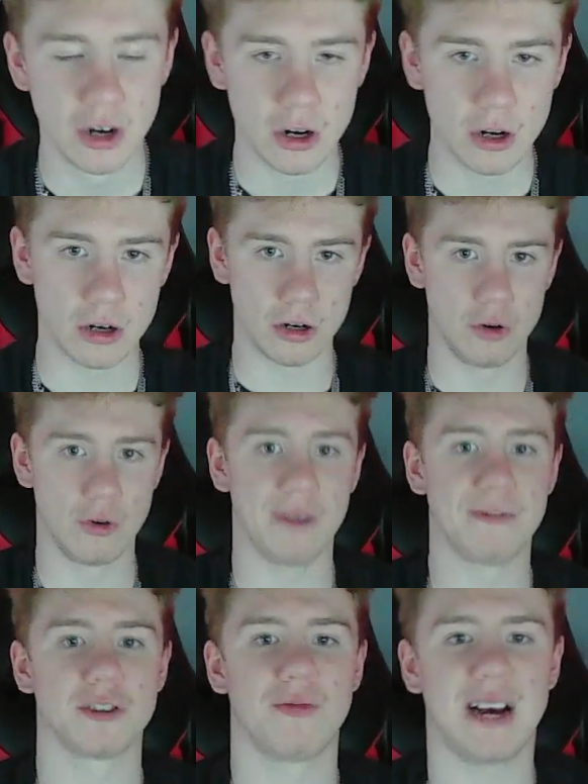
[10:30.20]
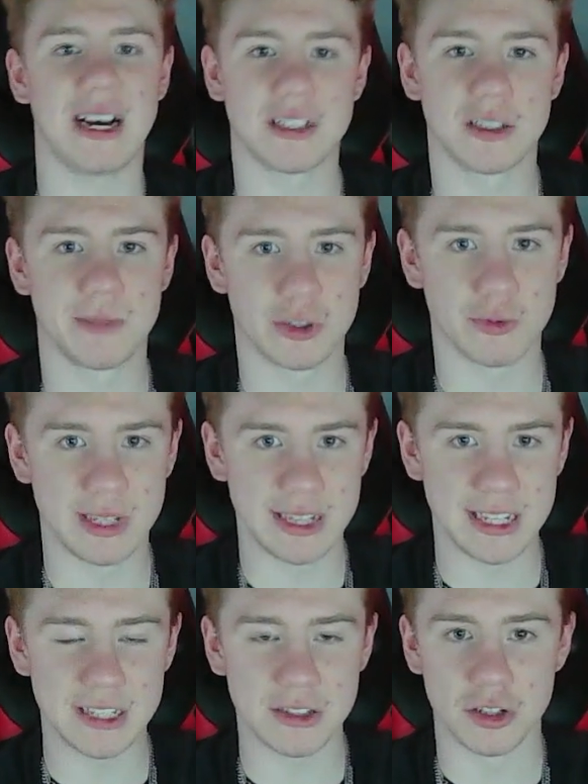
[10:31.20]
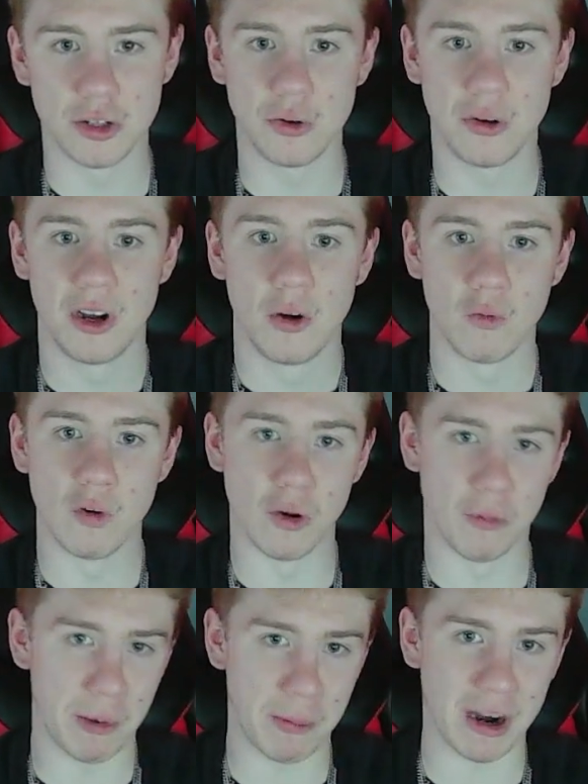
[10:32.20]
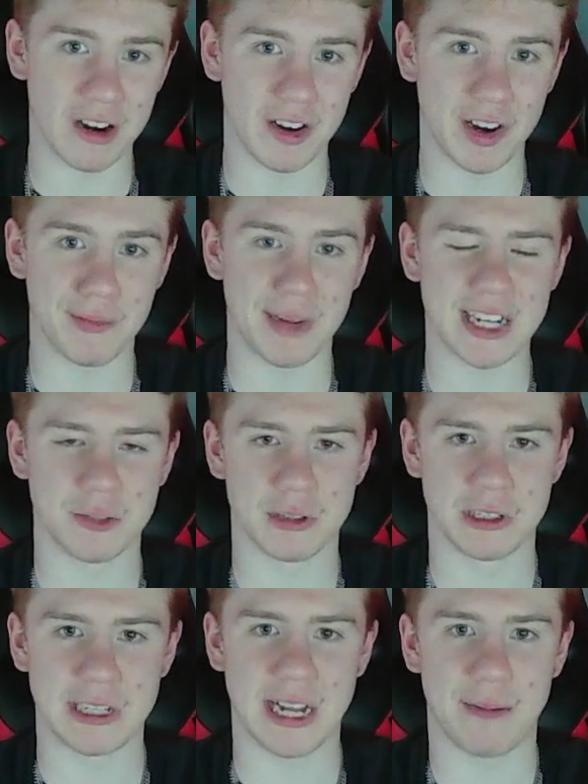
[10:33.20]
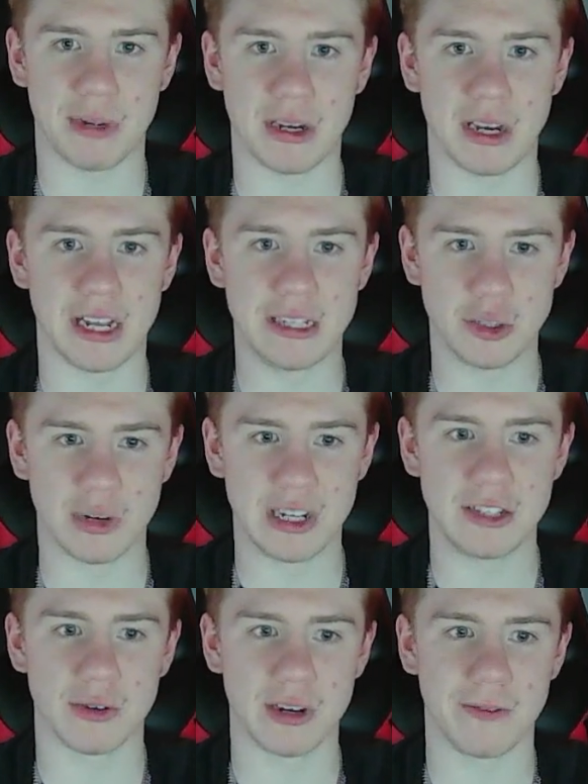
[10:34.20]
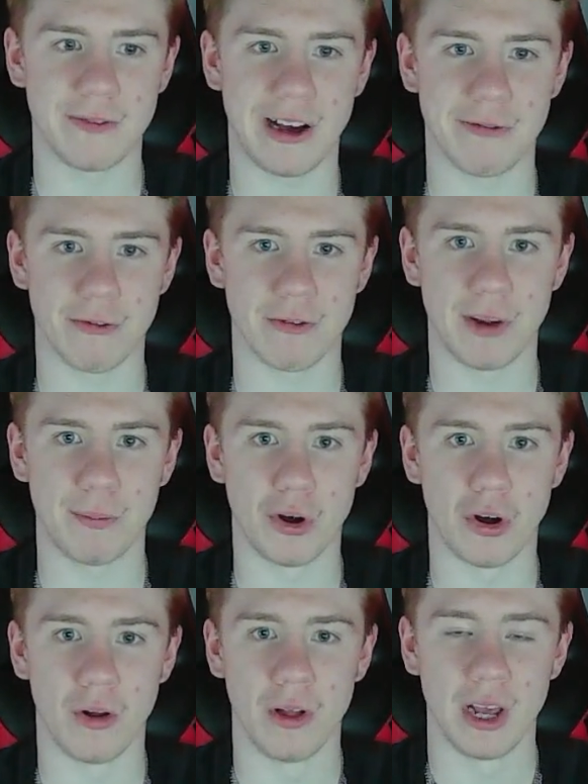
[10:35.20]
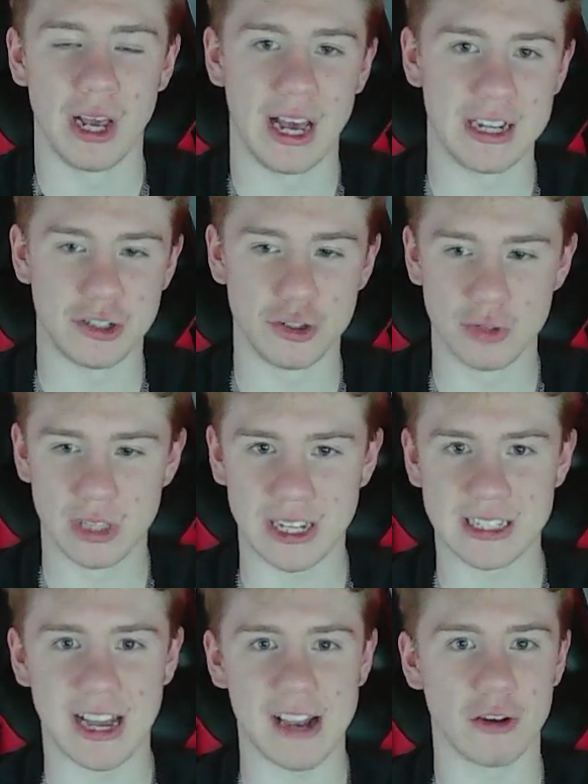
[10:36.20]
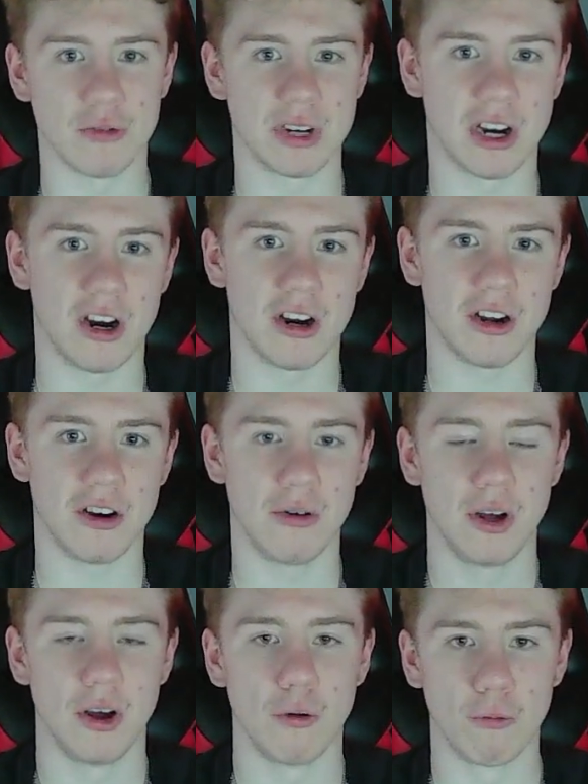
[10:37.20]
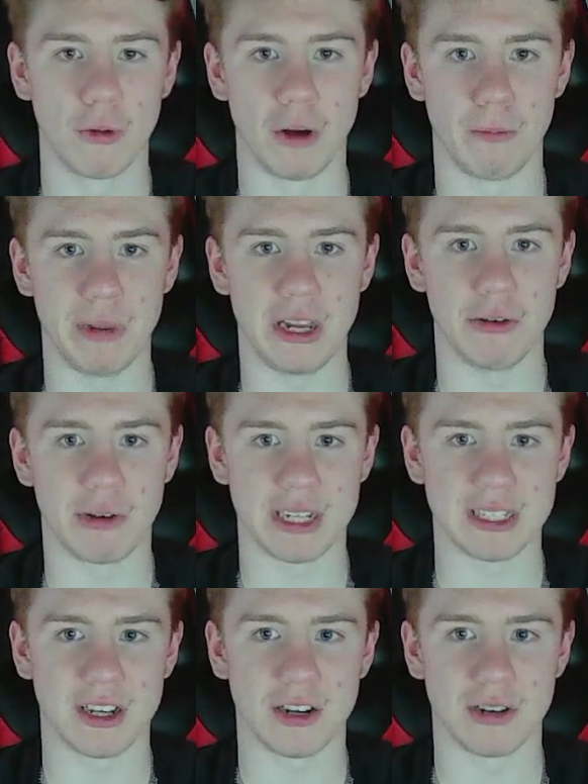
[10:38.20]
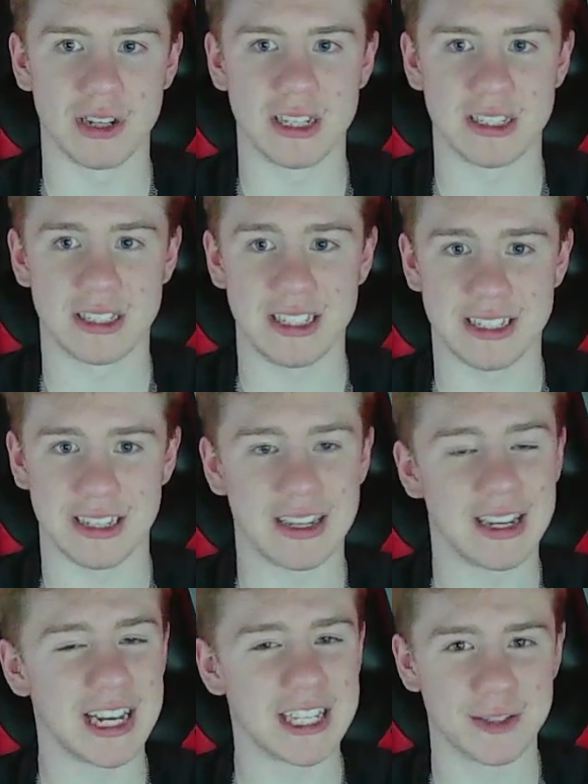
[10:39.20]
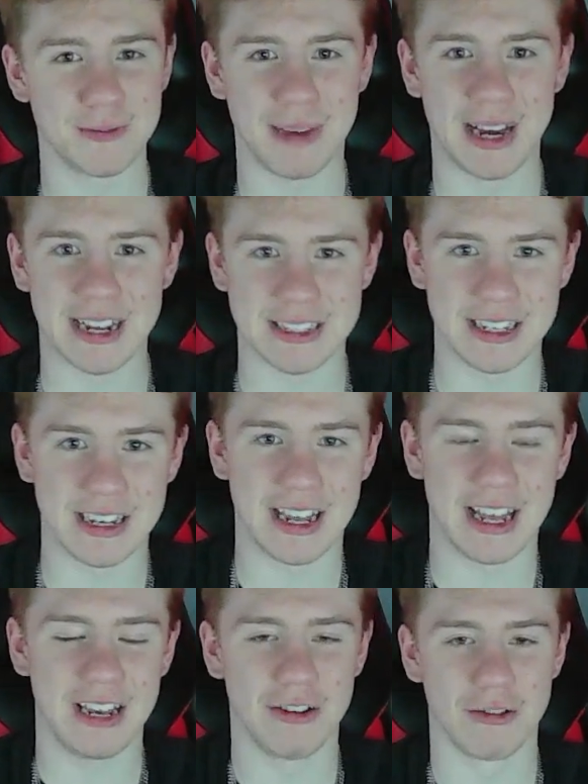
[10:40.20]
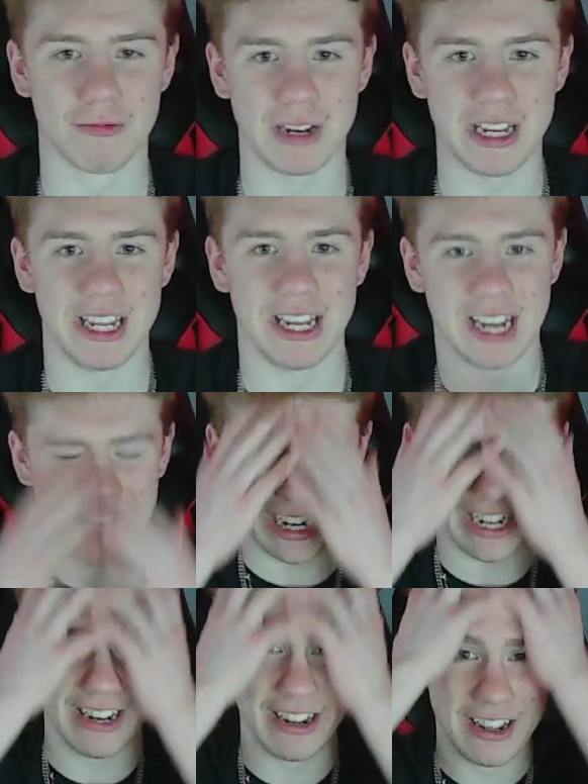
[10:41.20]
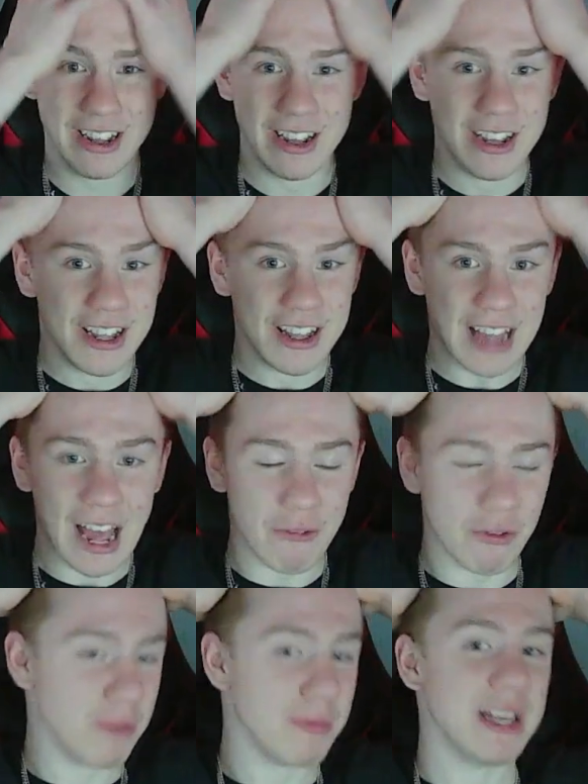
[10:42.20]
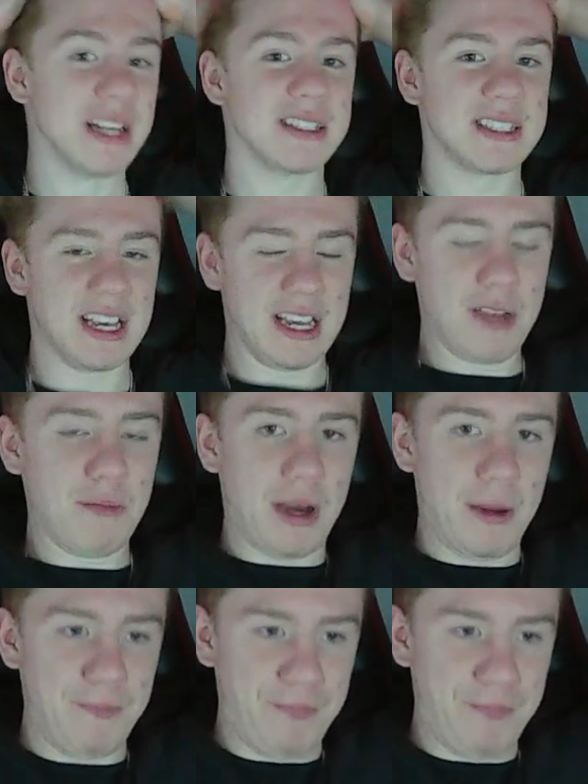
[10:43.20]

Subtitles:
or whoever's faster between these two, will be partnering Max Verstappen in 2025 at Red Bull. And I do think Daniel Ricciardo will beat Yuki Tsunoda this season. Yes, Max and Daniel reunited. That would be insane, but